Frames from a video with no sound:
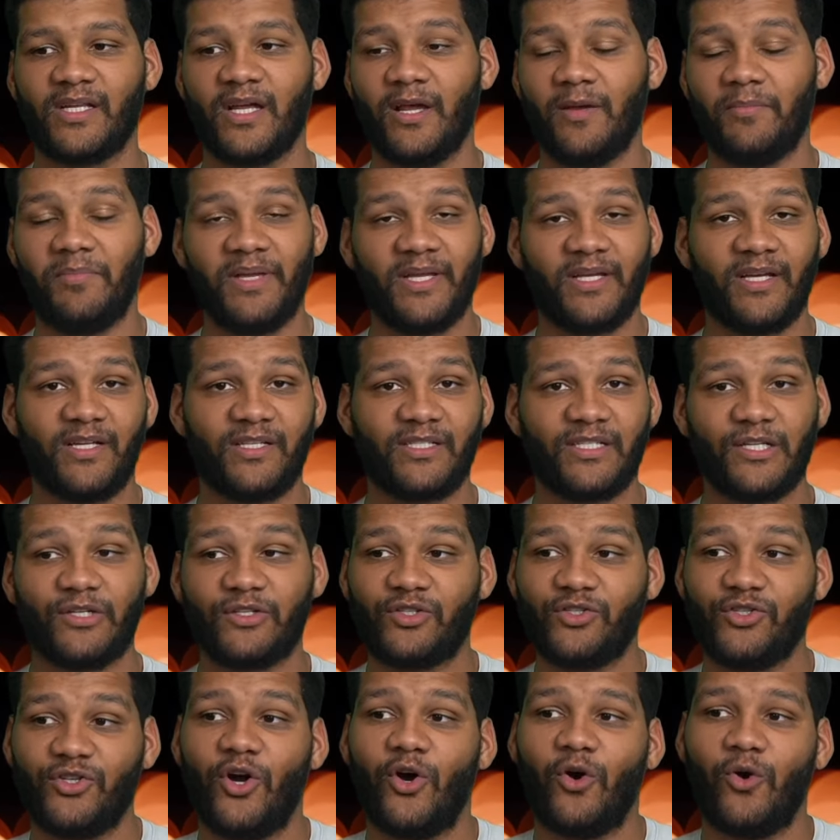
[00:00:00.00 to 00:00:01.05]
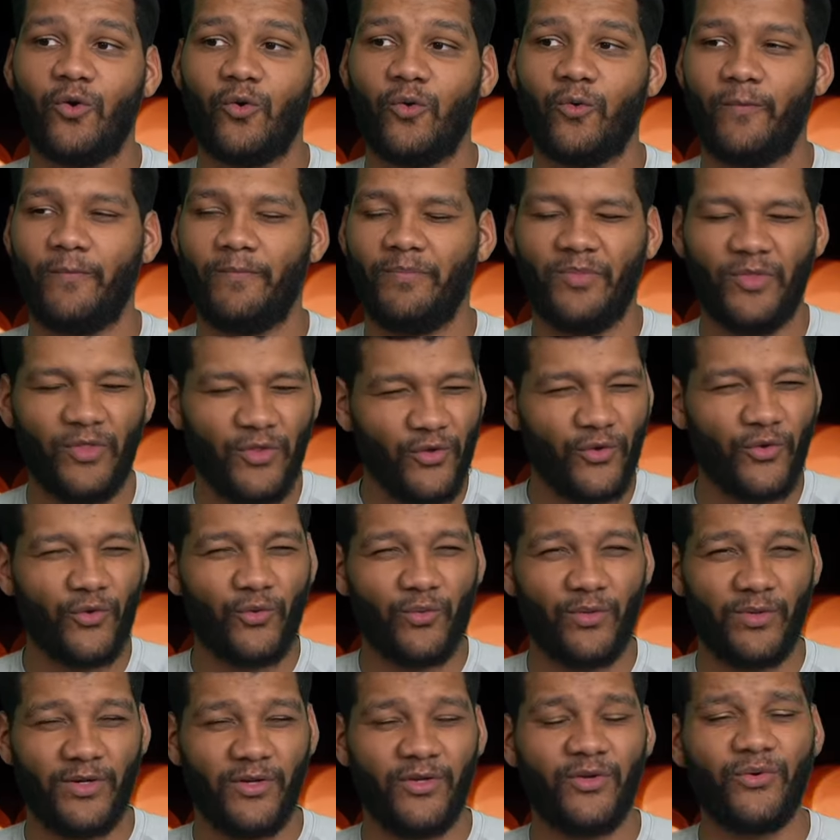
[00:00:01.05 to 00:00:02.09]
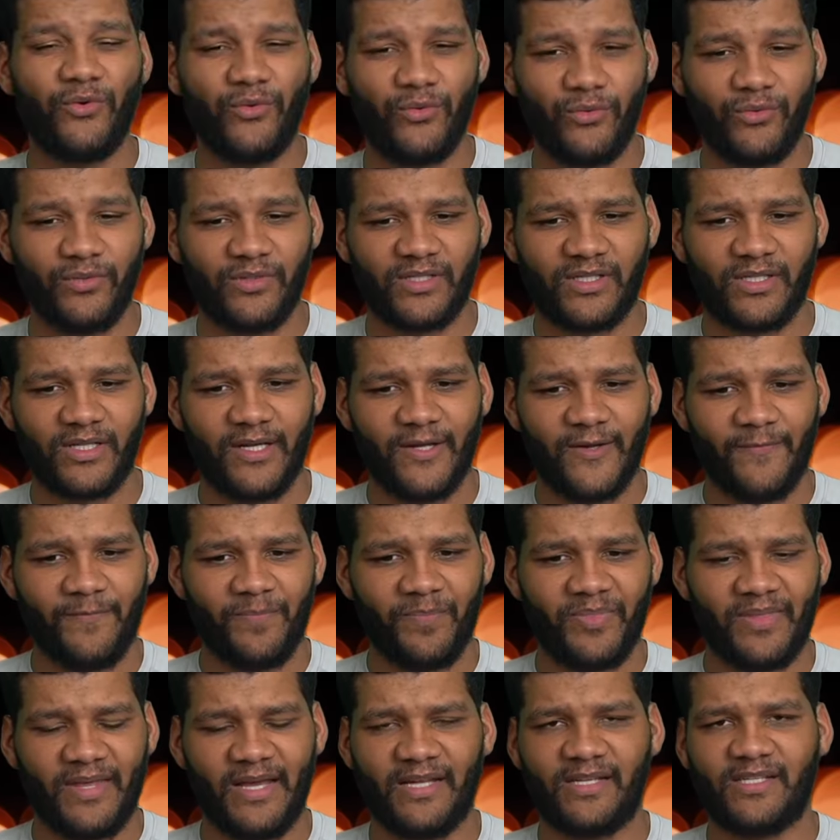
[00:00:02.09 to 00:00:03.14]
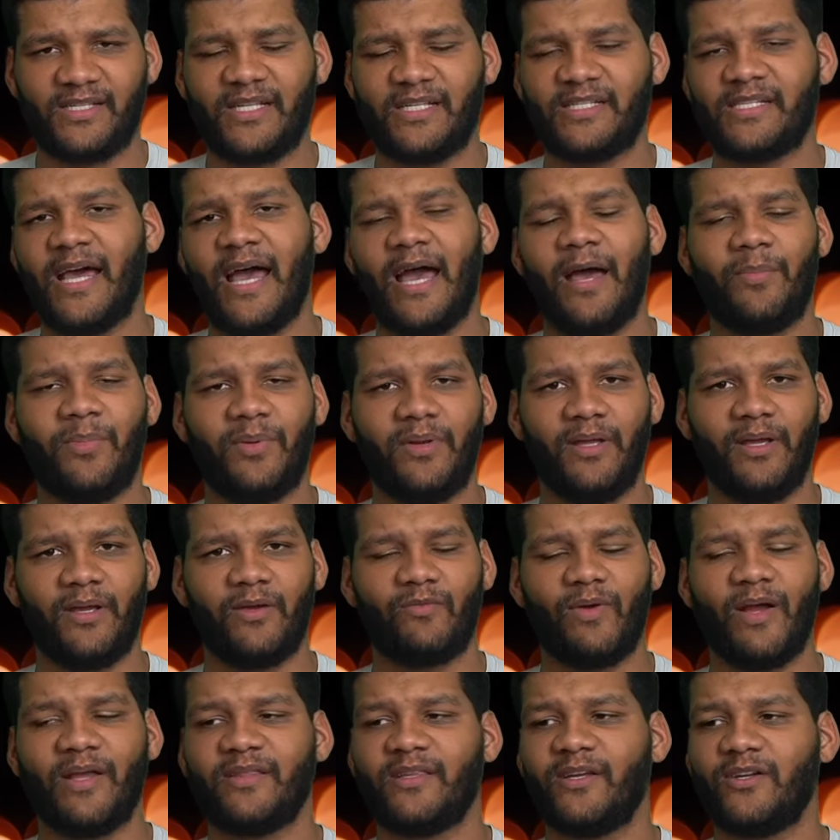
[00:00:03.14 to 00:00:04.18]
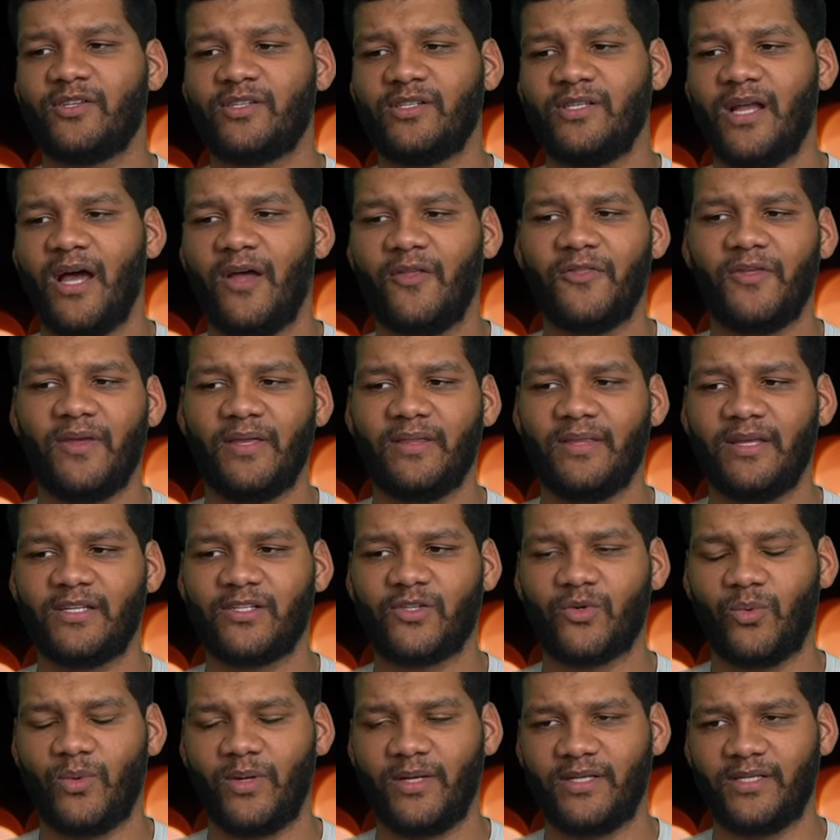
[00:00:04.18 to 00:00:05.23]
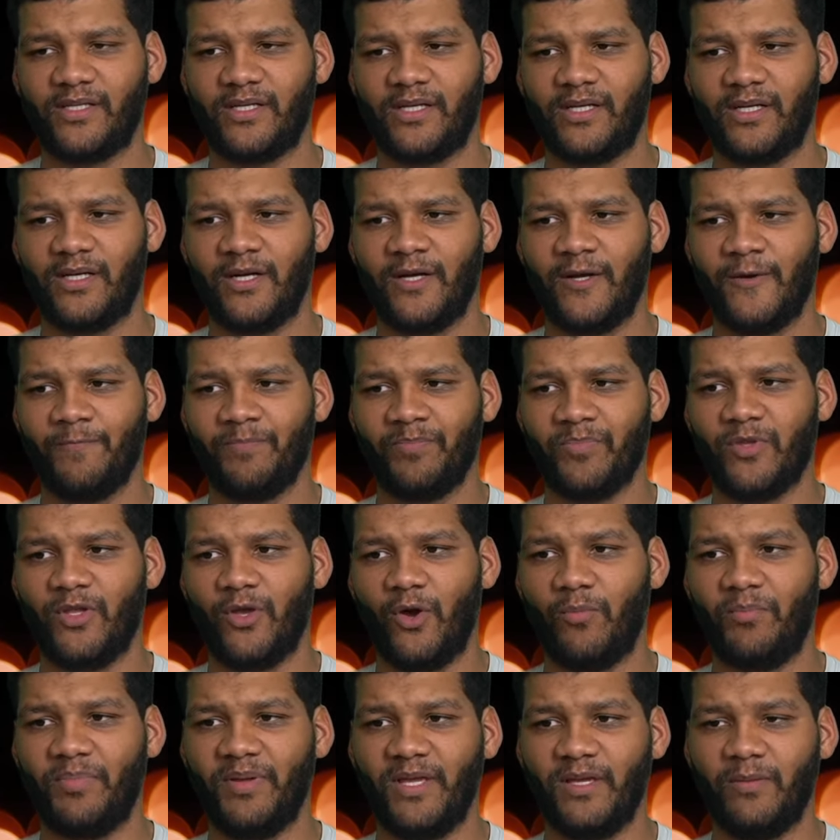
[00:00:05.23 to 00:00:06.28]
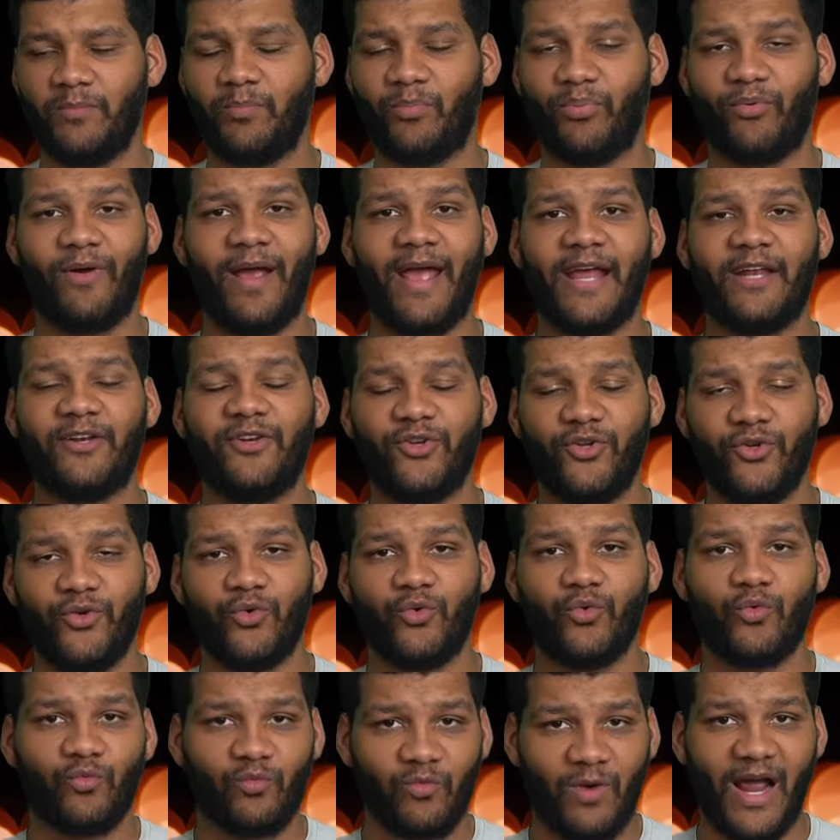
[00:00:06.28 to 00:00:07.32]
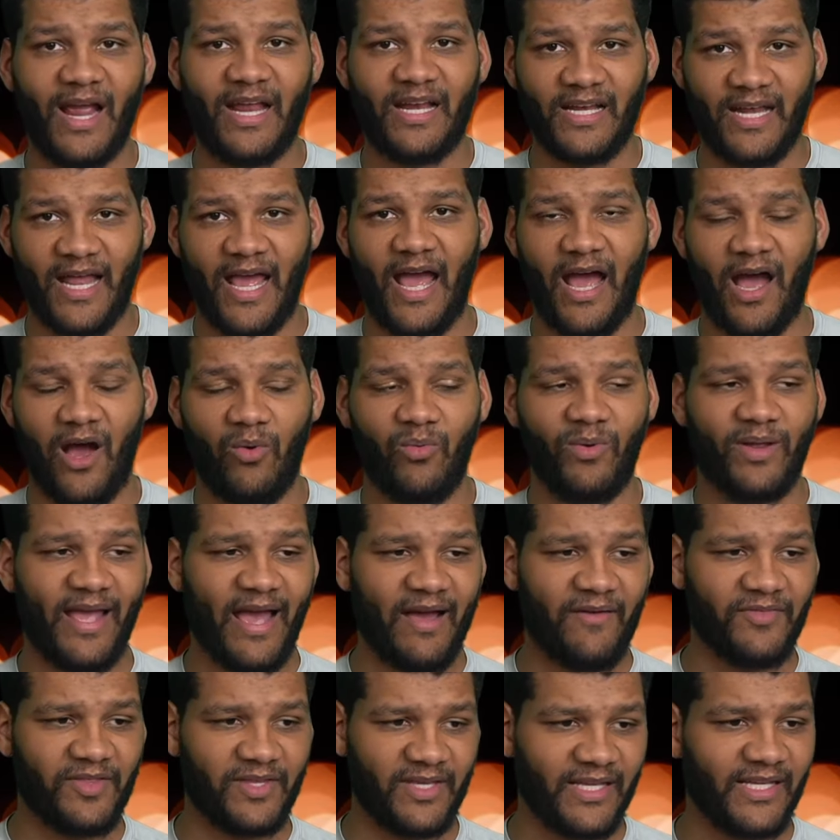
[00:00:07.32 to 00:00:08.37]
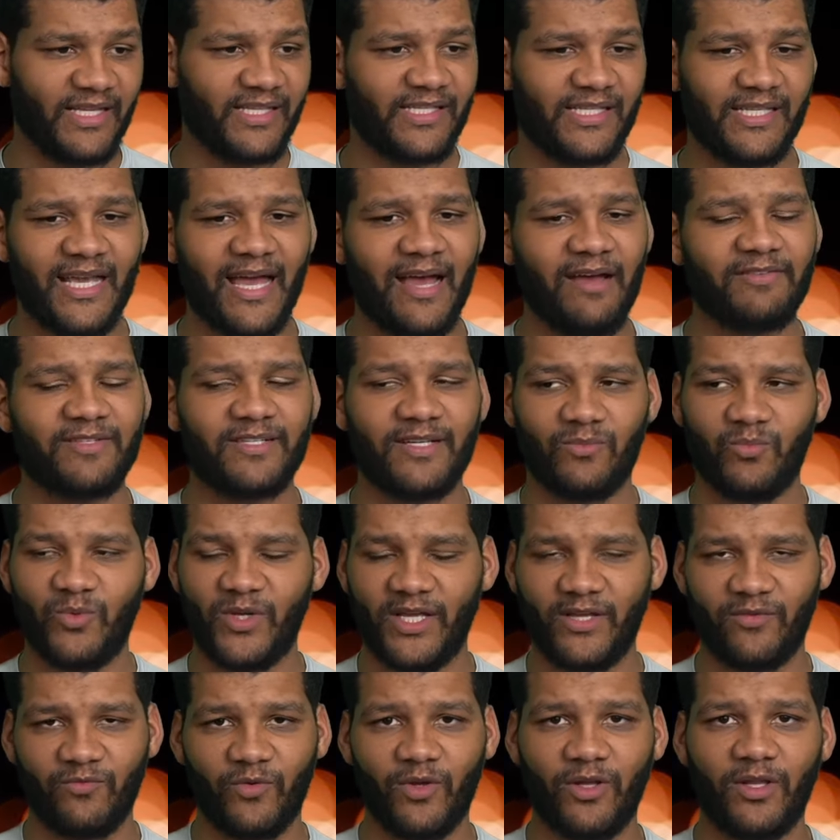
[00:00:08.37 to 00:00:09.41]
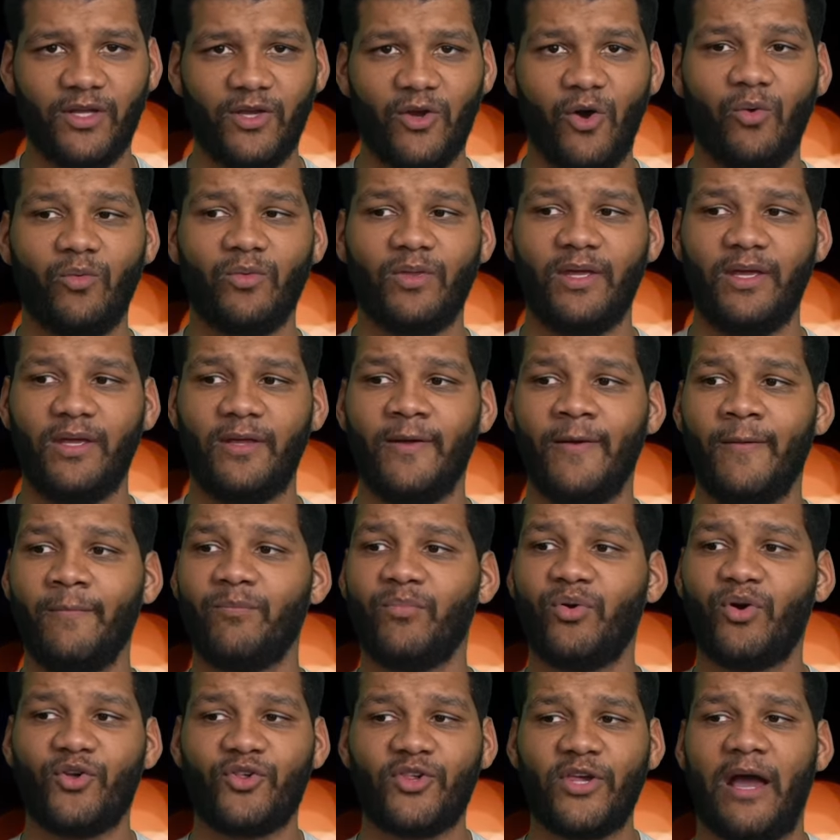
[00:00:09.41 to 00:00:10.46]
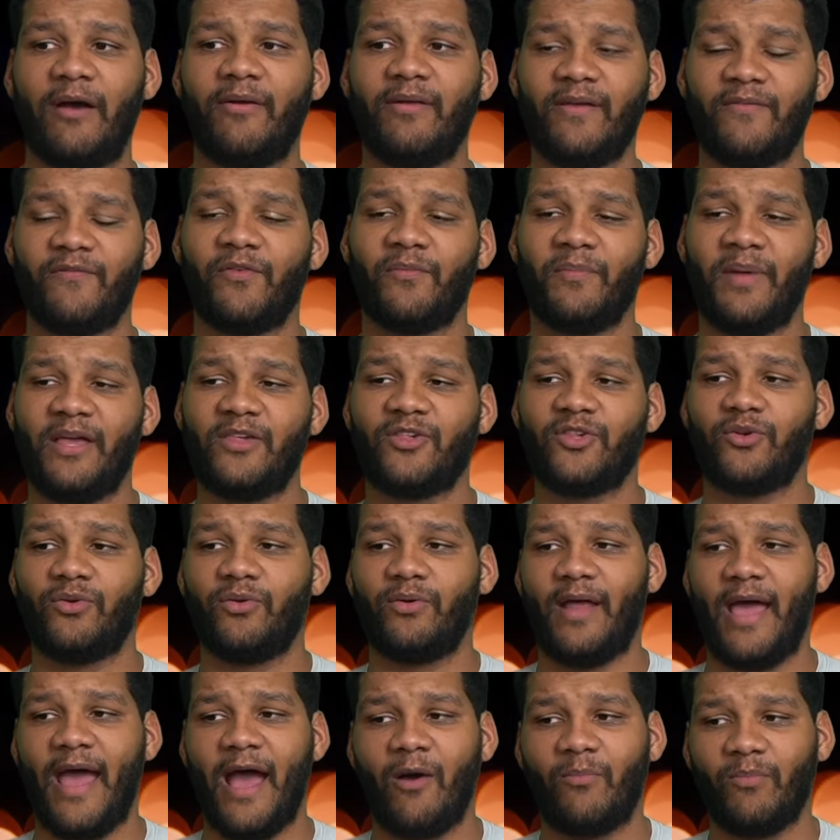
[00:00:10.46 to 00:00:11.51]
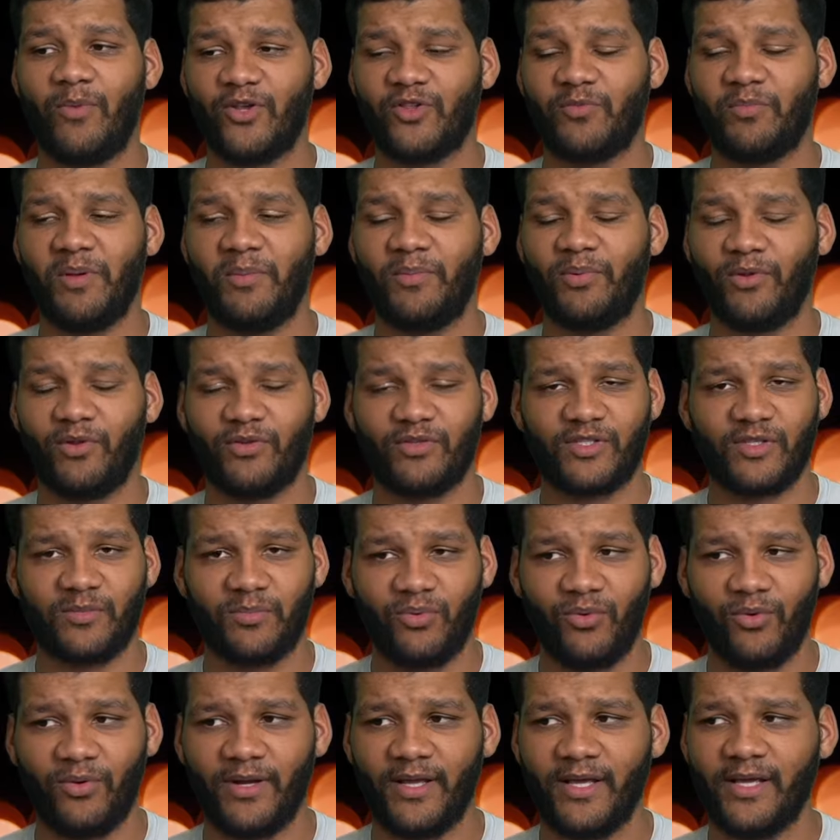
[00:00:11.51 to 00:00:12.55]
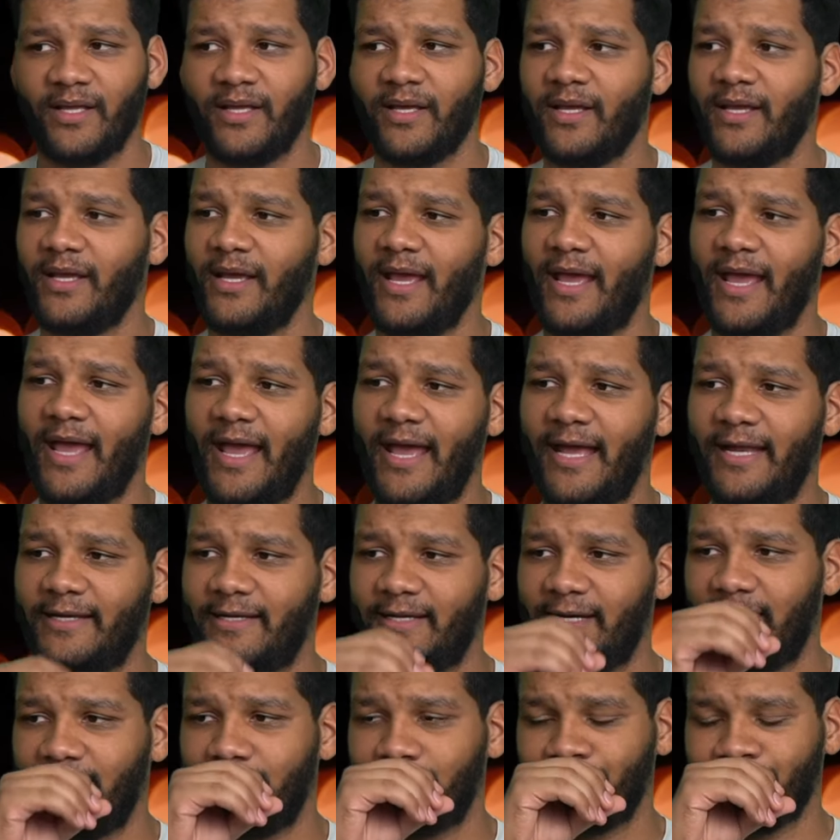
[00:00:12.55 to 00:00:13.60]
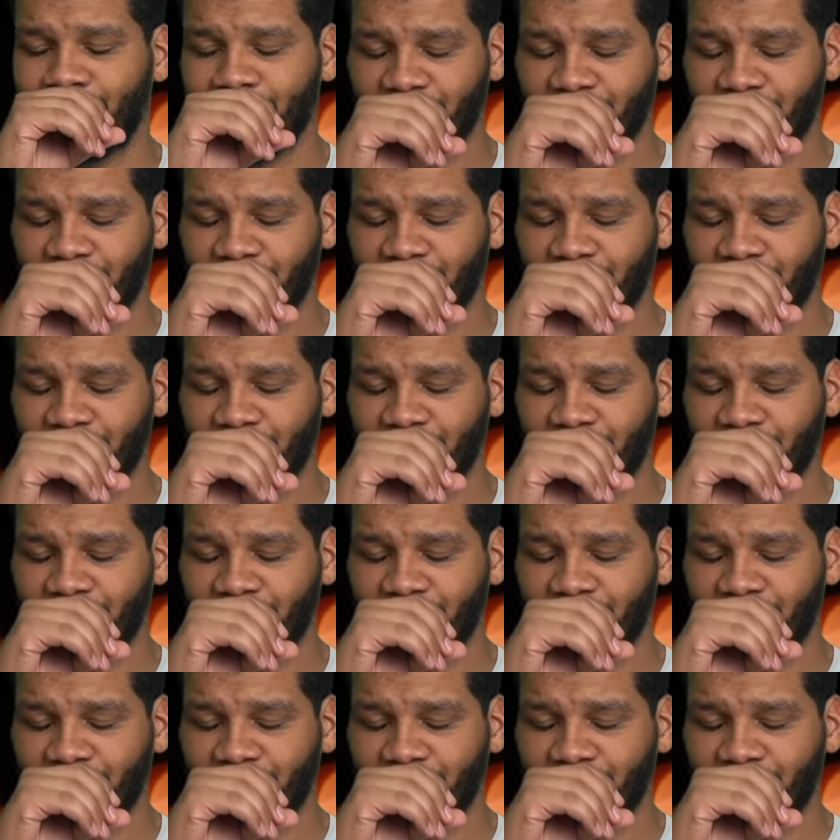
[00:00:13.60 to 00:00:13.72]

Because there's no new news that's, that's happening, right? There's nothing that's going to, you know, be brand new right now. We have the E T Fs and we can really only push out information on how much people are supporting and um,